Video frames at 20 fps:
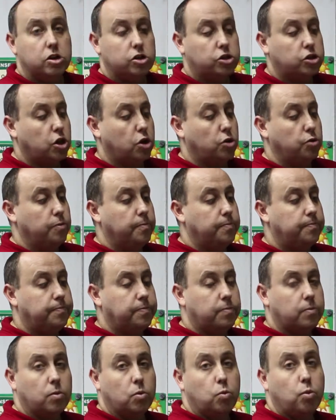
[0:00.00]
So,
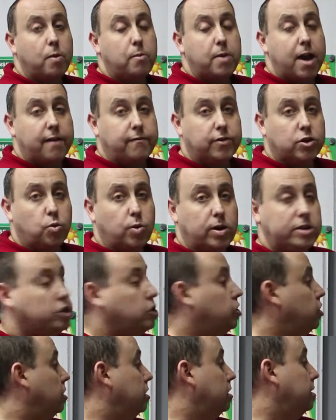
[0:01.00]
when we have a
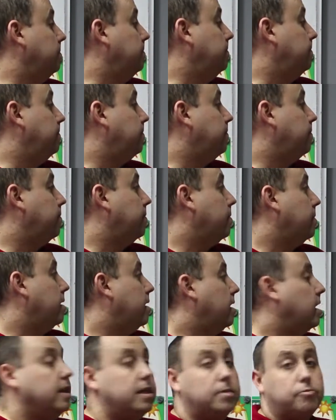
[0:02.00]
question
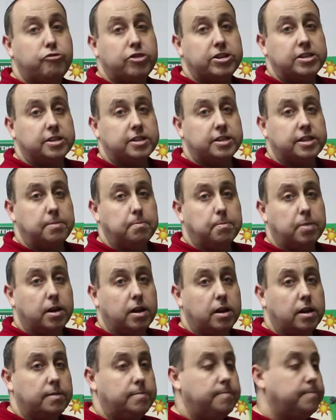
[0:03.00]
in the present
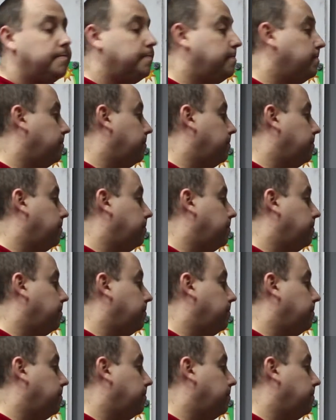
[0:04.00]
simple,